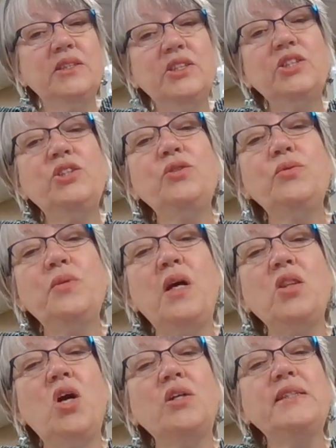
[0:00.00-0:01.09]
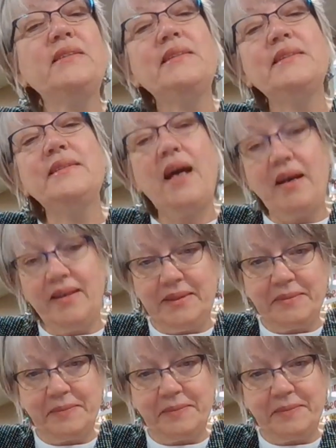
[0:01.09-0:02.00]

just do a long distance hug.